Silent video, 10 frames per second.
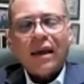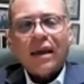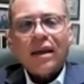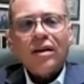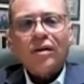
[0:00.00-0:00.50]

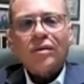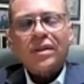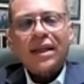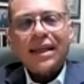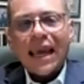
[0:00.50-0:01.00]

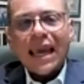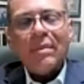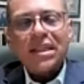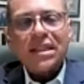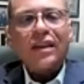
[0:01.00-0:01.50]
The game
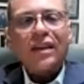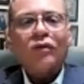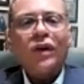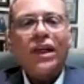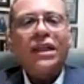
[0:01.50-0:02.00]
is nothing
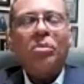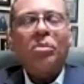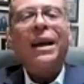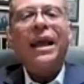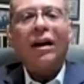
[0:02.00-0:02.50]
really to
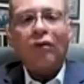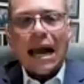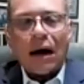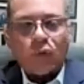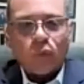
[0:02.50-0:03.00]
play
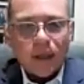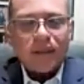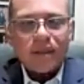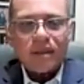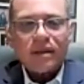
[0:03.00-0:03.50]
around with